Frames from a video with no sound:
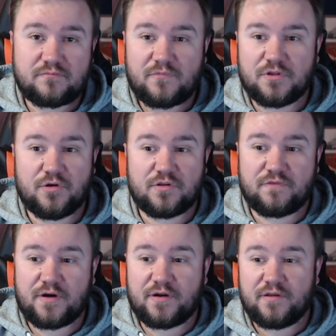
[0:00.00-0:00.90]
You know, it's a
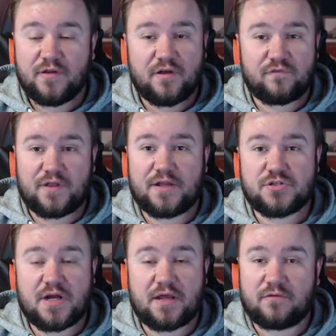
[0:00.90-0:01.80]
very flat
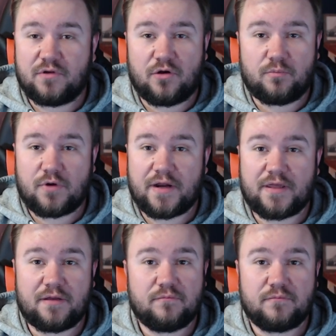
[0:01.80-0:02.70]
track, you know,
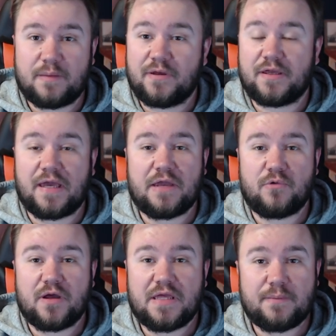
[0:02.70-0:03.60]
braking. Maybe at
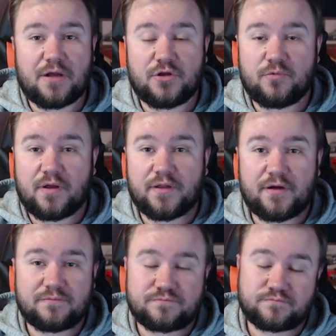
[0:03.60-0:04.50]
Gateway, he might do well
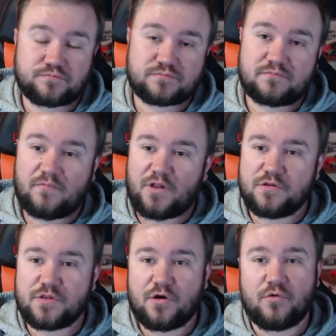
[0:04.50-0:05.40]
there.
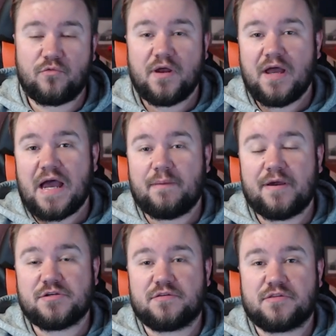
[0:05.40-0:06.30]
So I'm
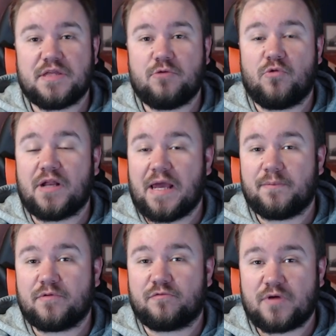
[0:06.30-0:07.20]
anxious to see what
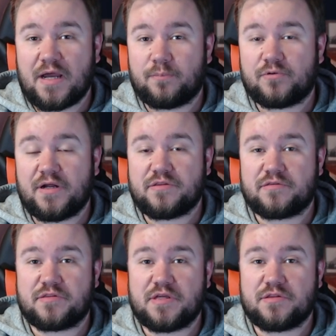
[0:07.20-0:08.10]
happens with Ryan Preece as
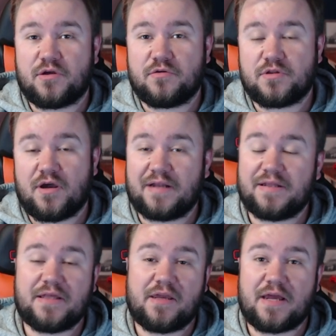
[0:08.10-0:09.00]
the season goes on. I
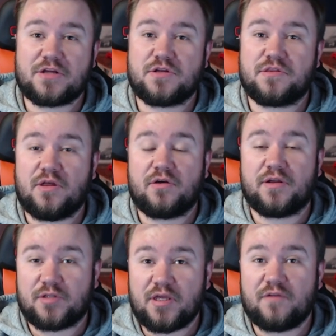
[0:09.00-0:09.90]
think he could actually still
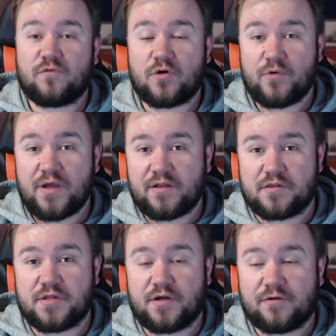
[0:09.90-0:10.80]
contend for a win
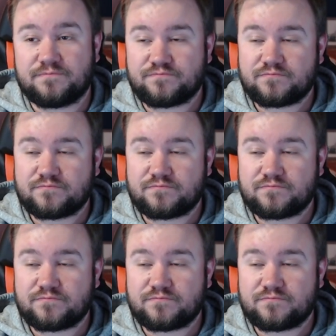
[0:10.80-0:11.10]
this year.